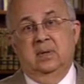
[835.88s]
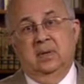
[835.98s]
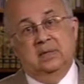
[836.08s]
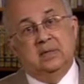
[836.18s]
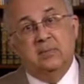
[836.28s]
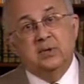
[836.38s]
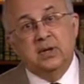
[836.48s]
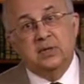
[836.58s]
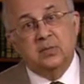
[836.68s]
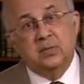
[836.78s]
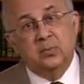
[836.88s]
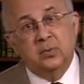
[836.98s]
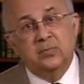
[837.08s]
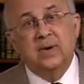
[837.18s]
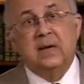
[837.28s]
His subjects
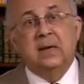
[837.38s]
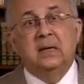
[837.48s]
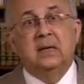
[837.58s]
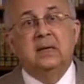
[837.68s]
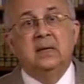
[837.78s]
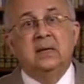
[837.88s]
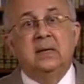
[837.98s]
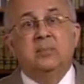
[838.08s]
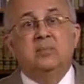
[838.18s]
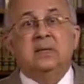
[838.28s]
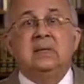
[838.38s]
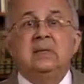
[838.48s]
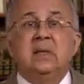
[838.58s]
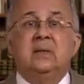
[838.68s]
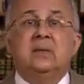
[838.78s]
would vary, but he
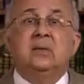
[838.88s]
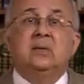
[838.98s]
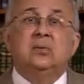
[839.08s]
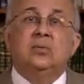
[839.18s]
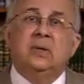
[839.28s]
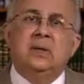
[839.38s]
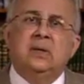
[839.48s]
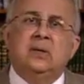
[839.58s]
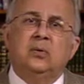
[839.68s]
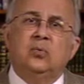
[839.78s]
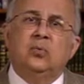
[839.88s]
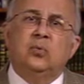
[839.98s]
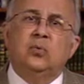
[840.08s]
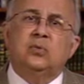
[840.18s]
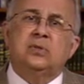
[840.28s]
tended to lean
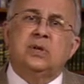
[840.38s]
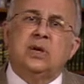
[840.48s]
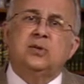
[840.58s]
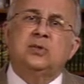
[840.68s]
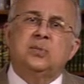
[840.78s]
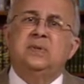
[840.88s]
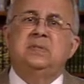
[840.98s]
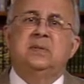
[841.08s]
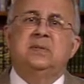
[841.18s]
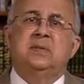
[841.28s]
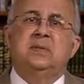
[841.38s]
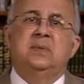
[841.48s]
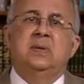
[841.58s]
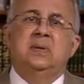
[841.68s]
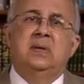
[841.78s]
towards religious
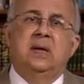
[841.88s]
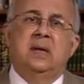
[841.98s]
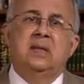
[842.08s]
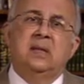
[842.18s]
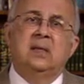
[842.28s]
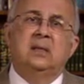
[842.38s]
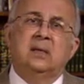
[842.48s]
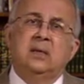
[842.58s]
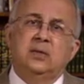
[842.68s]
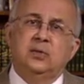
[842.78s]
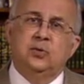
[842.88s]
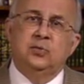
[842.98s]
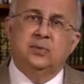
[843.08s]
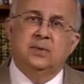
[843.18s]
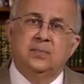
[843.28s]
mysticism and ethical
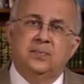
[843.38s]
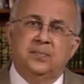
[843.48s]
issues.